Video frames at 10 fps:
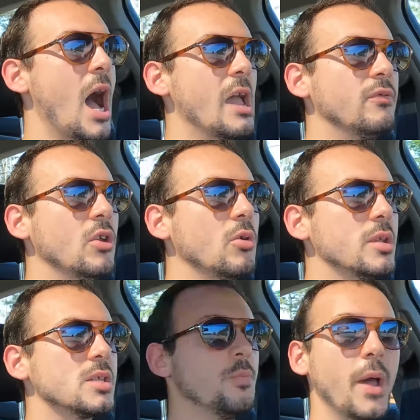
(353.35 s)
I've
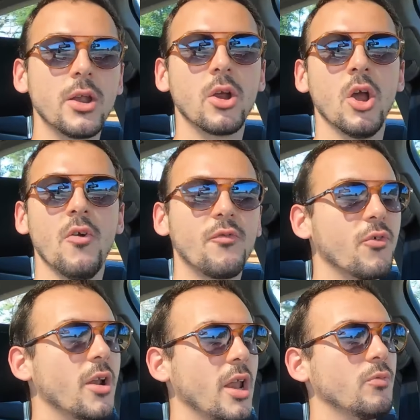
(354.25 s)
noticed better
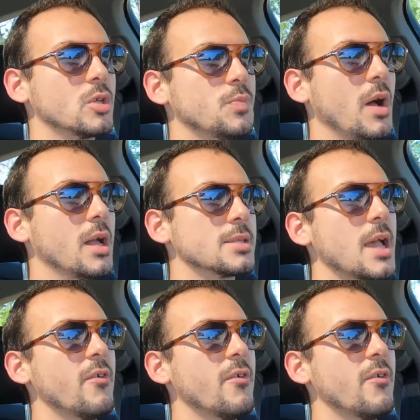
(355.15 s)
front-end response.